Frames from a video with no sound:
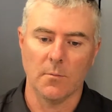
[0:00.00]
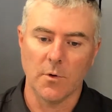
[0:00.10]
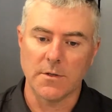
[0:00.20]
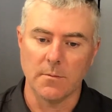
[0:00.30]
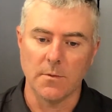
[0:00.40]

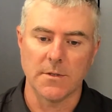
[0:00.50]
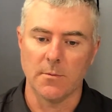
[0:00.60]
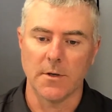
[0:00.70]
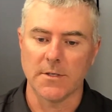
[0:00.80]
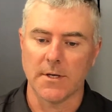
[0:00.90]
which is
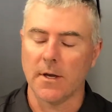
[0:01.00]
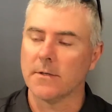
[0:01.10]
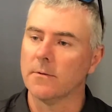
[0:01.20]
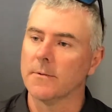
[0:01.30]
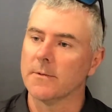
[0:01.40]
why I
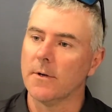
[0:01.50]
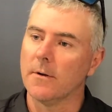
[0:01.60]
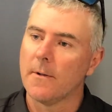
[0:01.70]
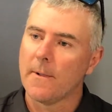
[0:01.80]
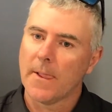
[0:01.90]
educate to them as
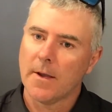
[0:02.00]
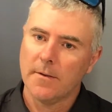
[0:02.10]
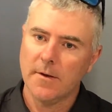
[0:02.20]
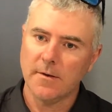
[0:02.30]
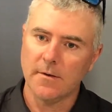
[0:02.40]
well,
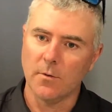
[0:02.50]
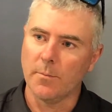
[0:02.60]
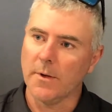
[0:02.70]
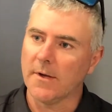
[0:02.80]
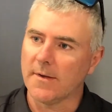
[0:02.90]
this is
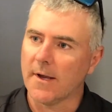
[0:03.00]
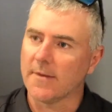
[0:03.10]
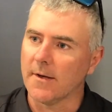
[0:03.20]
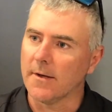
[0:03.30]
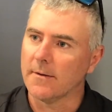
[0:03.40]
your biggest
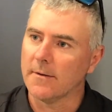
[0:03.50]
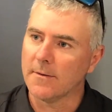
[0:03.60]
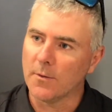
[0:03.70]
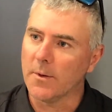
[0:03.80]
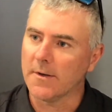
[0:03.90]
asset.
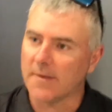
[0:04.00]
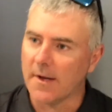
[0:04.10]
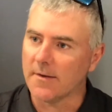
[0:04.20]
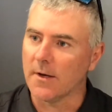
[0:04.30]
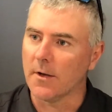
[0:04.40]
This is your biggest
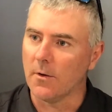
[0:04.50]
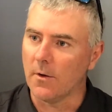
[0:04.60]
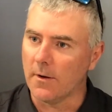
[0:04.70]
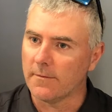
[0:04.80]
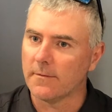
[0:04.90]
asset in
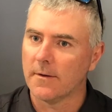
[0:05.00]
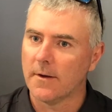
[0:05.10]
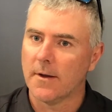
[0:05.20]
life.